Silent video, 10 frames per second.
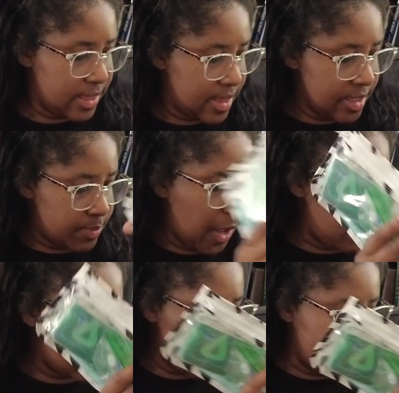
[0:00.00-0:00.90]
This
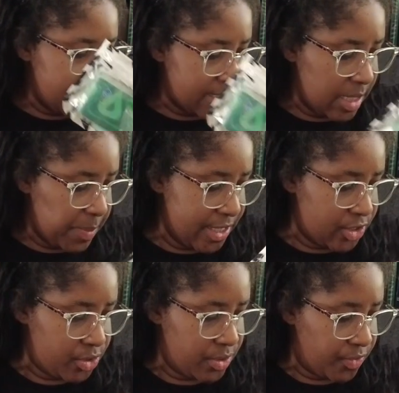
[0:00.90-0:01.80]
pouch I'm going to slip
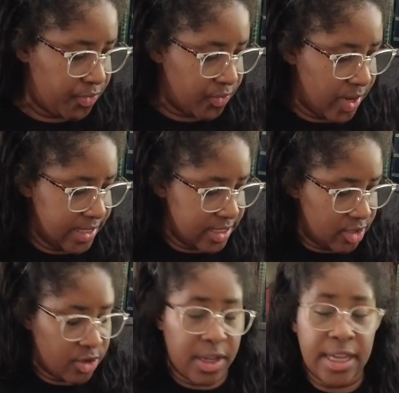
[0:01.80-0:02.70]
into the front,
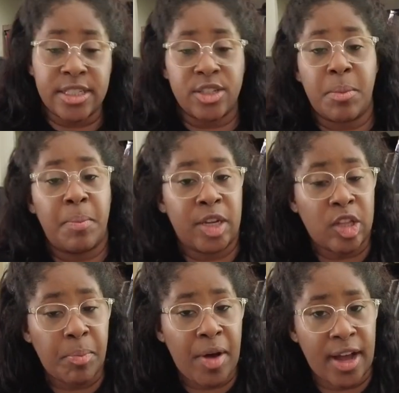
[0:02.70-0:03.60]
into the
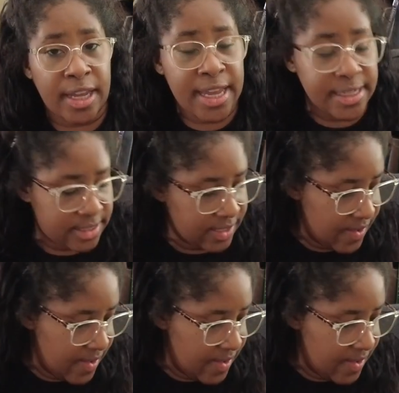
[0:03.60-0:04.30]
middle pocket.